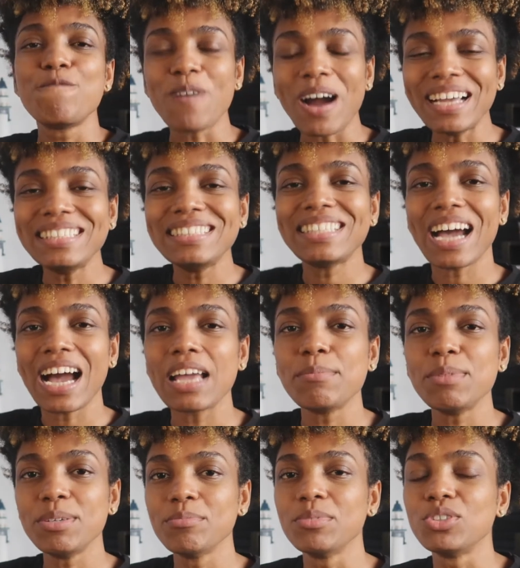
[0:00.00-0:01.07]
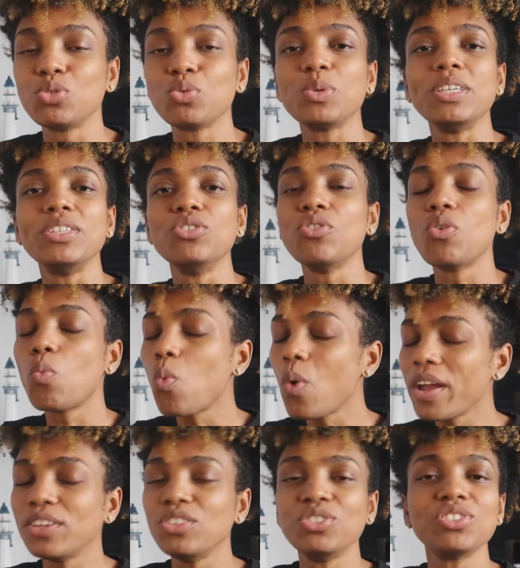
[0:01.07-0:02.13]
Find time in between, you know,
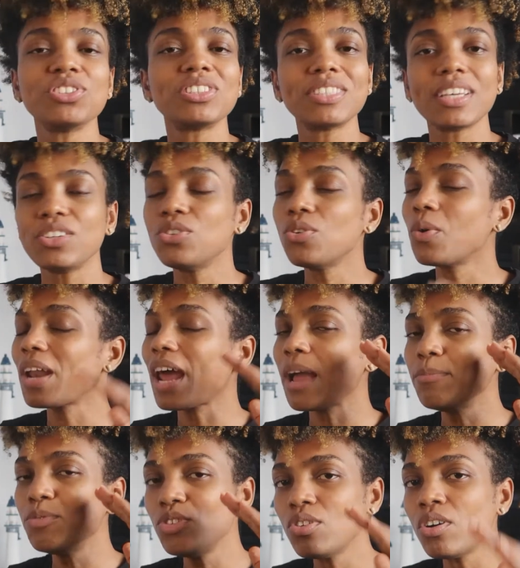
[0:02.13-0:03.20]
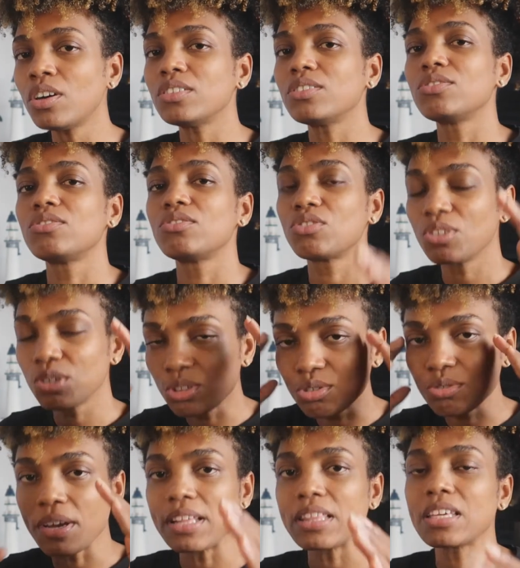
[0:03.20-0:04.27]
where you just say, you know what, I'm not
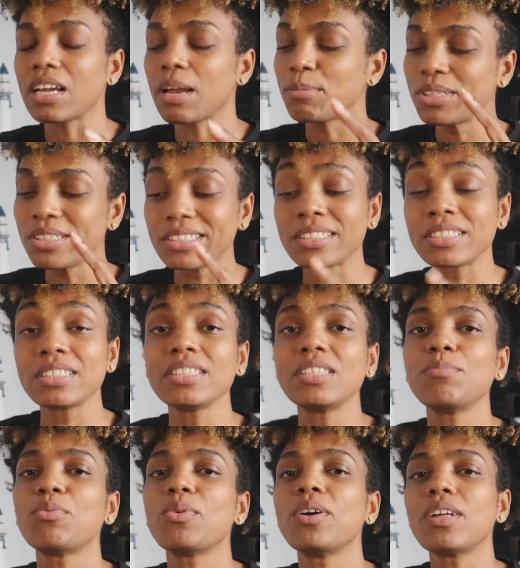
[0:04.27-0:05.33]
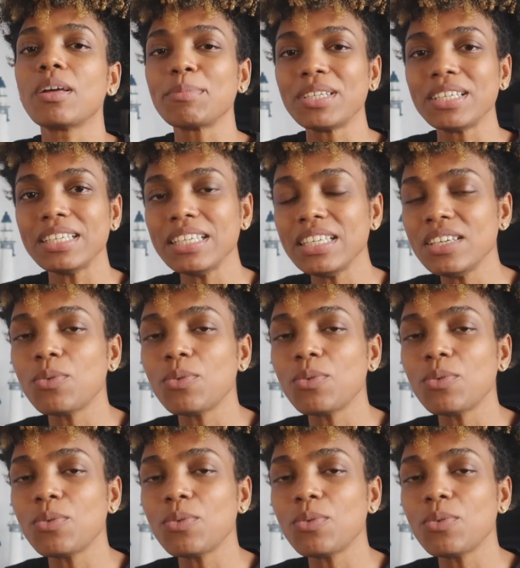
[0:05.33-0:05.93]
gonna do anything. I'm gonna sleep well, I'm gonna